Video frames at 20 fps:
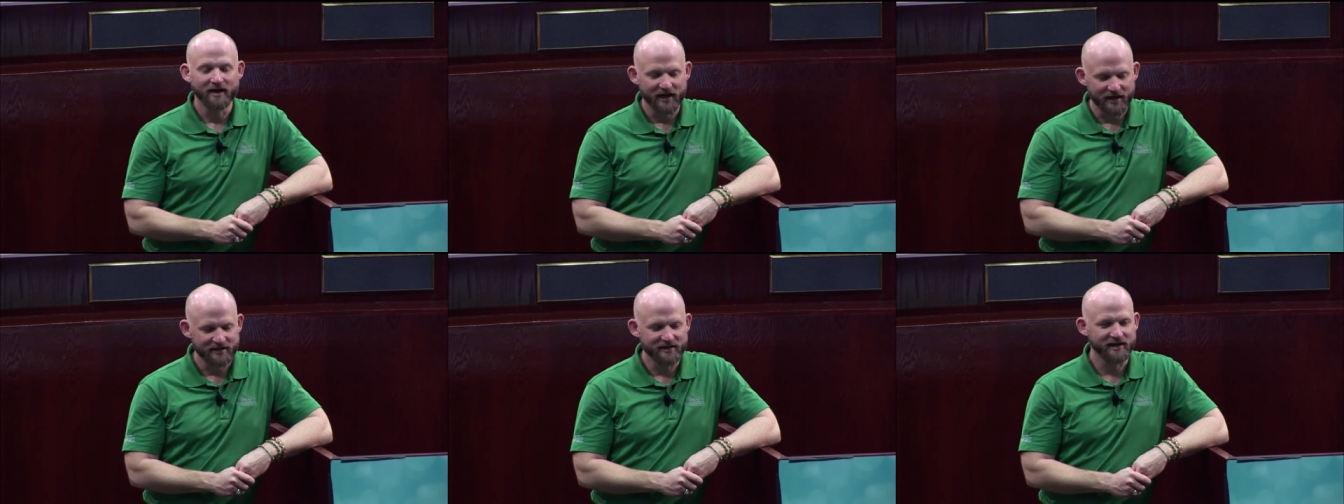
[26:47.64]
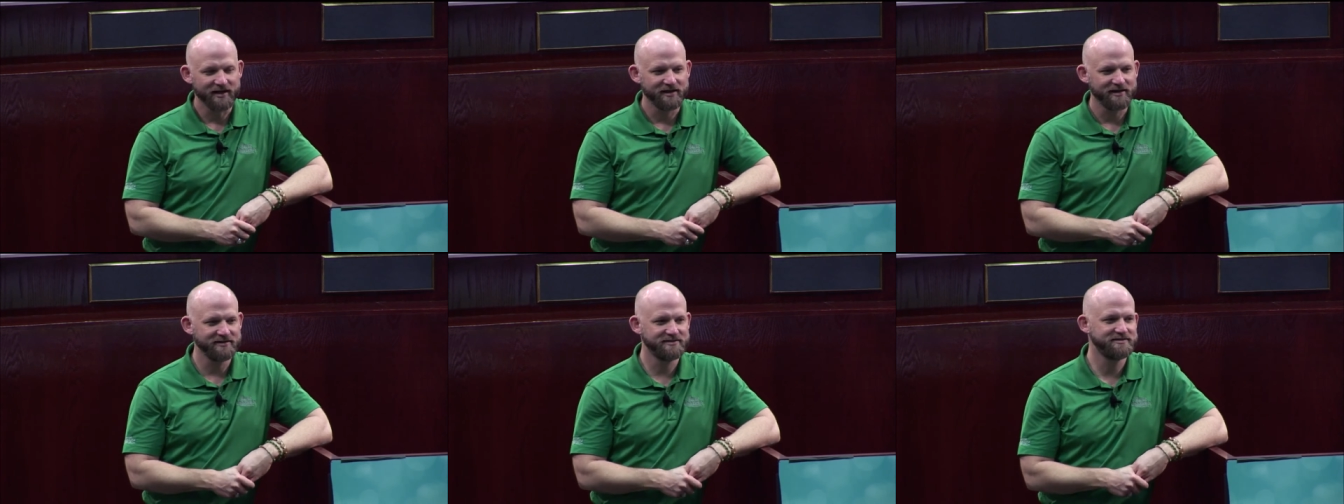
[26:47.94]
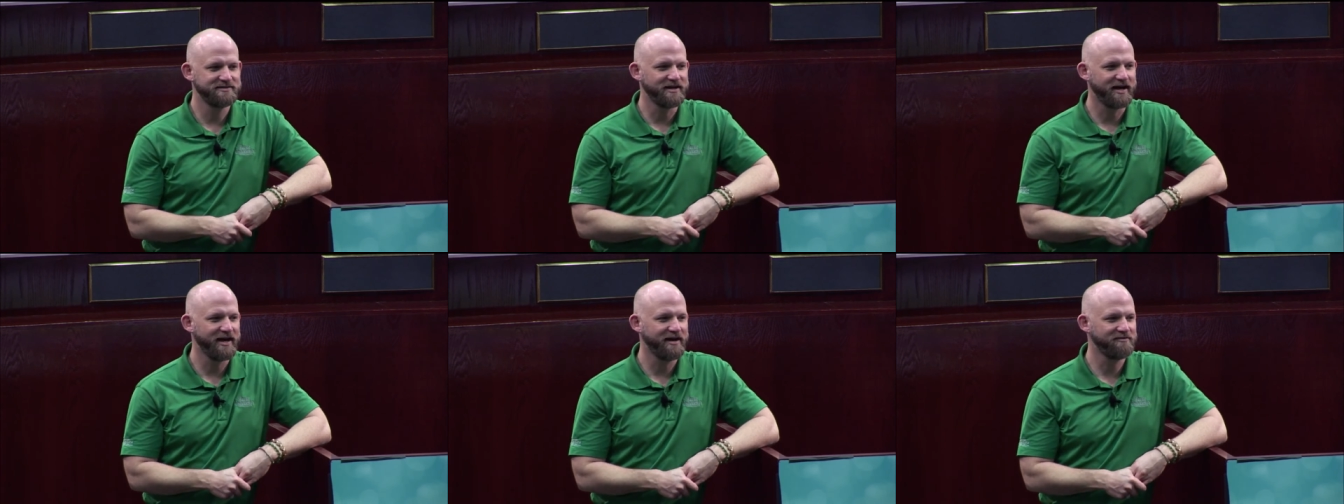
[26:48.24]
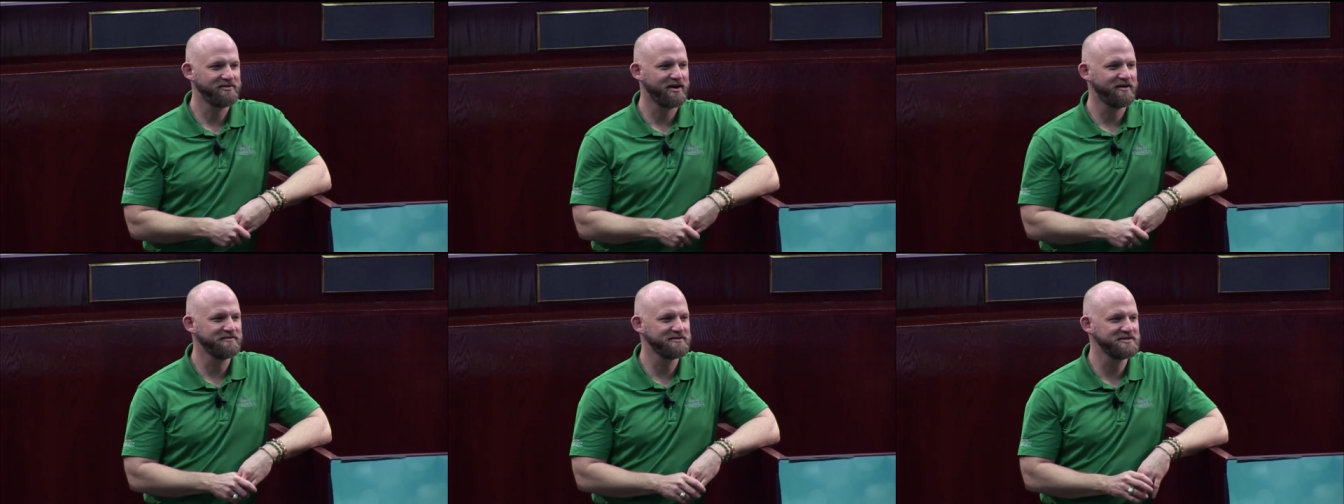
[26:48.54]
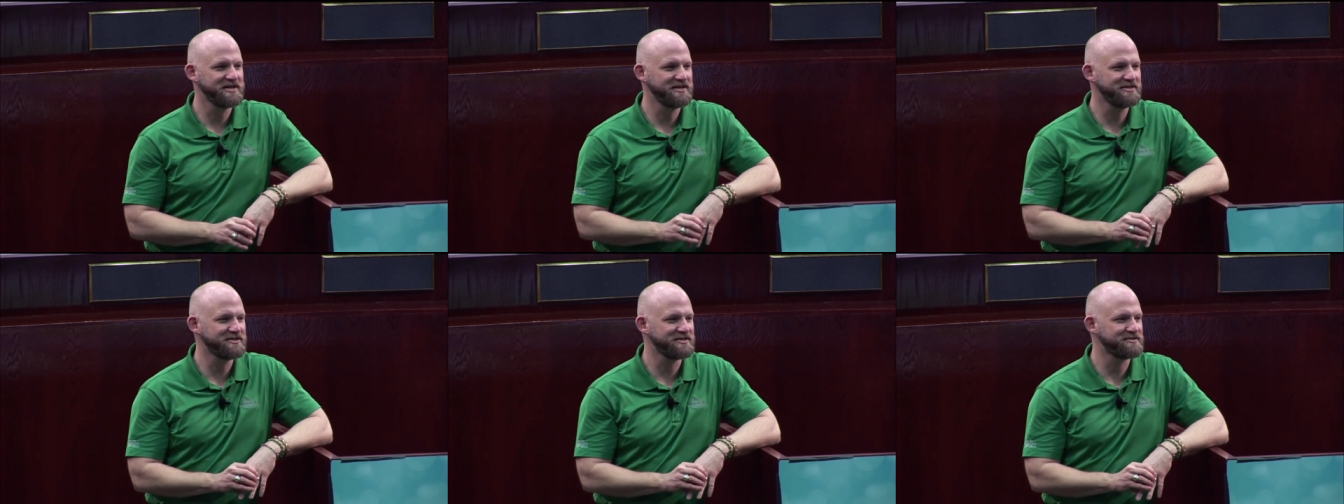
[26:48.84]
yeah, I, I have
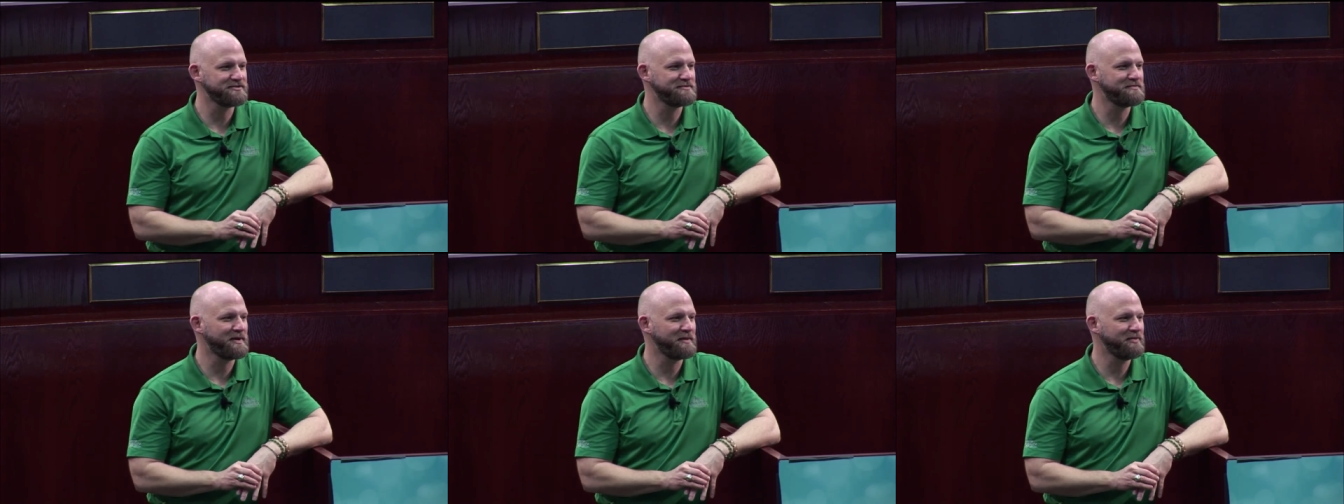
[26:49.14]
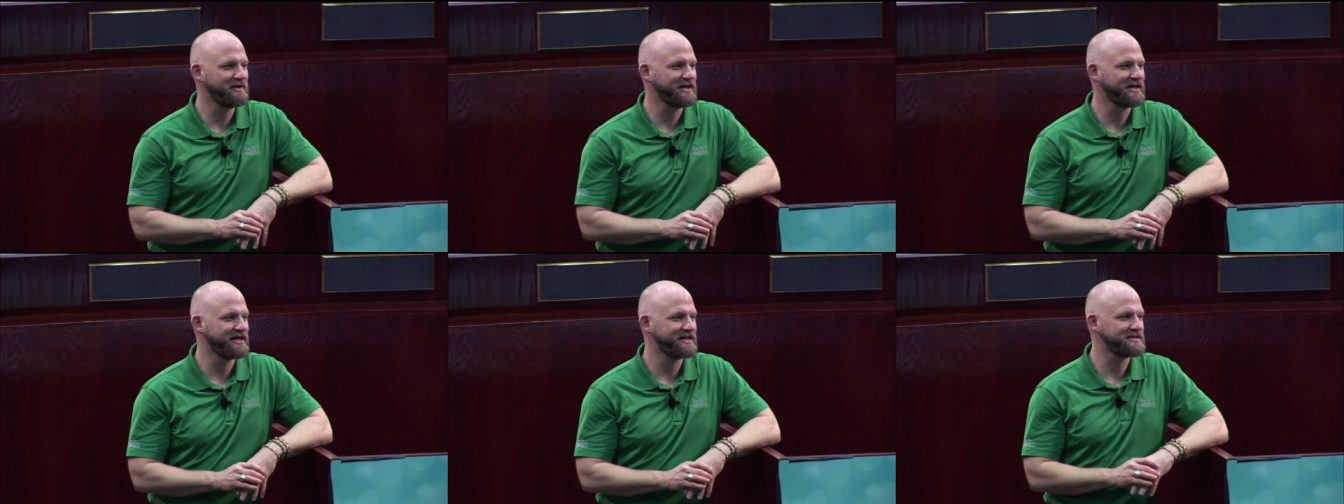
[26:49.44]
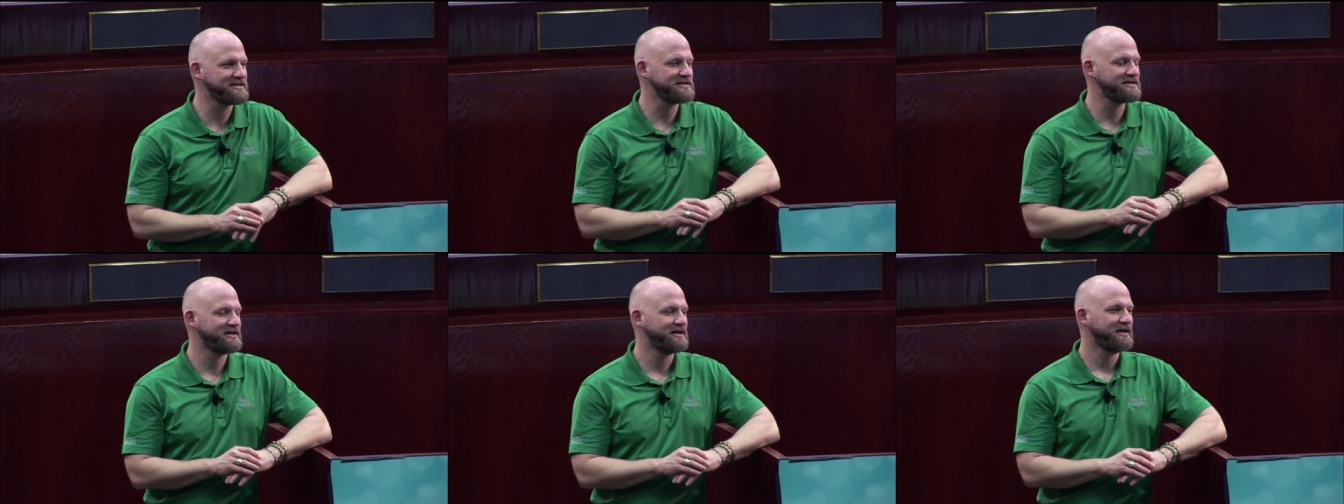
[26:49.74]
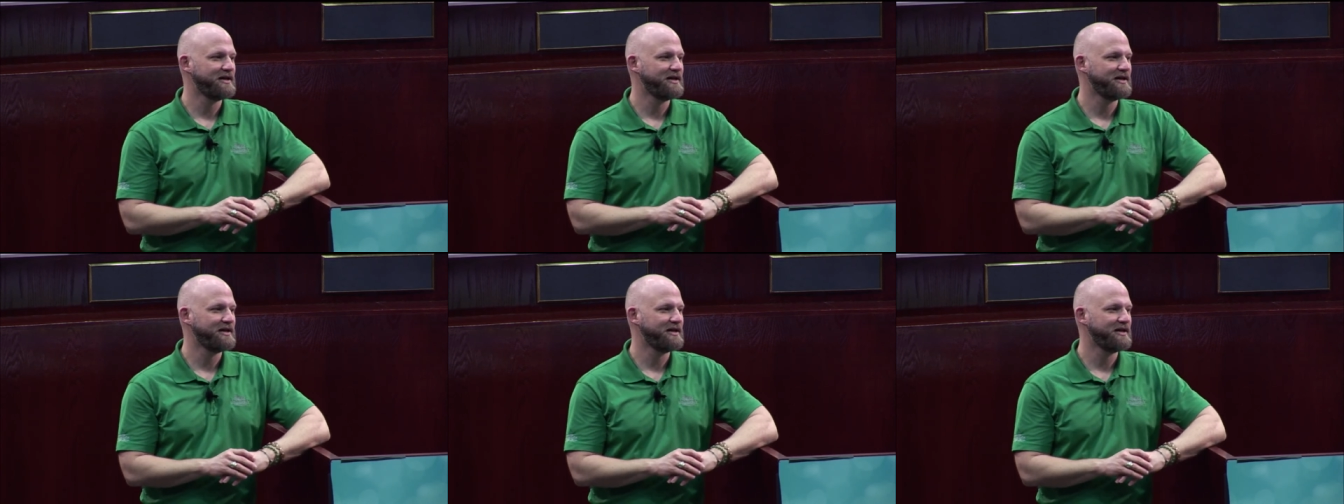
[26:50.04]
conversations with my plants.